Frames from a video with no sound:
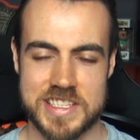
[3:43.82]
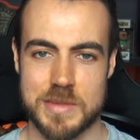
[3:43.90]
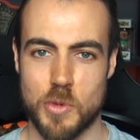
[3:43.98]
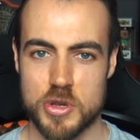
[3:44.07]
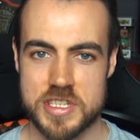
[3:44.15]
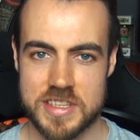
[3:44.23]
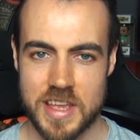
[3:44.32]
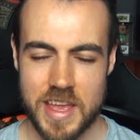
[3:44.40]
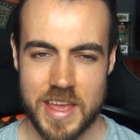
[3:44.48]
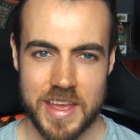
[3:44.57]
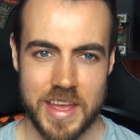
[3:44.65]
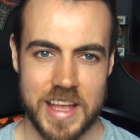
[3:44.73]
the most
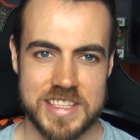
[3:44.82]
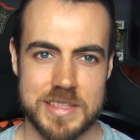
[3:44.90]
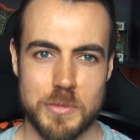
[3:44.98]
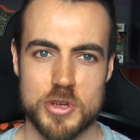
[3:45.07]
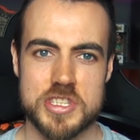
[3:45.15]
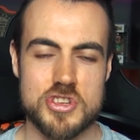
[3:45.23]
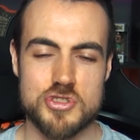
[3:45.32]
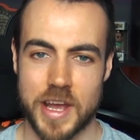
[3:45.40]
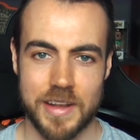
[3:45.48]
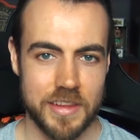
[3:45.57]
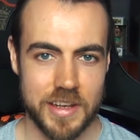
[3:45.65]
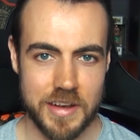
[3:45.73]

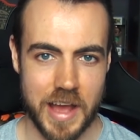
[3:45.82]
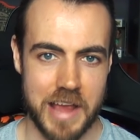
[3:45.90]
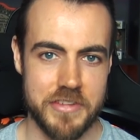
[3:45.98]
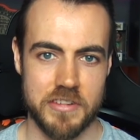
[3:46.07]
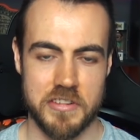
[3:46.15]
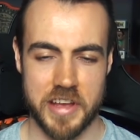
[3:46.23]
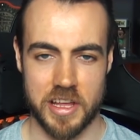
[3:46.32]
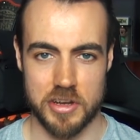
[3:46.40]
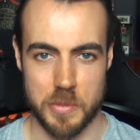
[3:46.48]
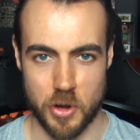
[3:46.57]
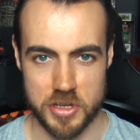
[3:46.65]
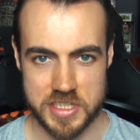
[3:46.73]
adrenaline I've ever felt
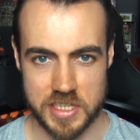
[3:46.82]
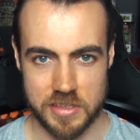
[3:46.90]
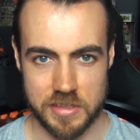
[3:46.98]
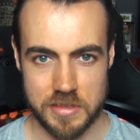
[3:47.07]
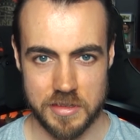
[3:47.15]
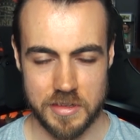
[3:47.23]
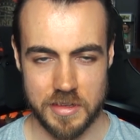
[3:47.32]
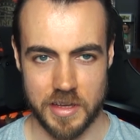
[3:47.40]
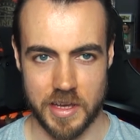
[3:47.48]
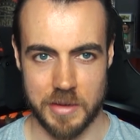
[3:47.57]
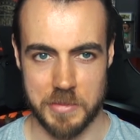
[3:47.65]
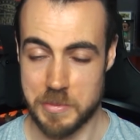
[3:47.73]
on a boss kill
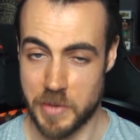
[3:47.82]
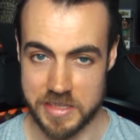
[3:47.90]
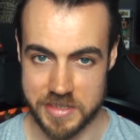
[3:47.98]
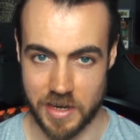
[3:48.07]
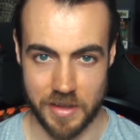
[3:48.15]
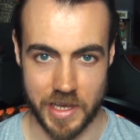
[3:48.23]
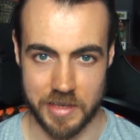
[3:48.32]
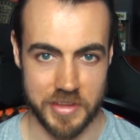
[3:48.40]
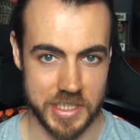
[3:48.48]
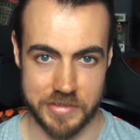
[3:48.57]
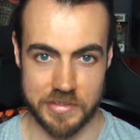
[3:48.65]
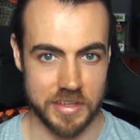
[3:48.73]
in my entire life,
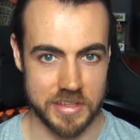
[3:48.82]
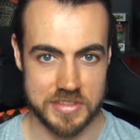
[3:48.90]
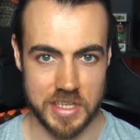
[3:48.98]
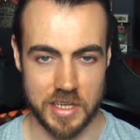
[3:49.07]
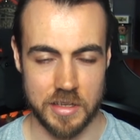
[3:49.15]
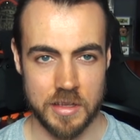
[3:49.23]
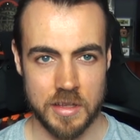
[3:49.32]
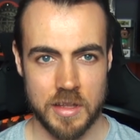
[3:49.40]
even to this day.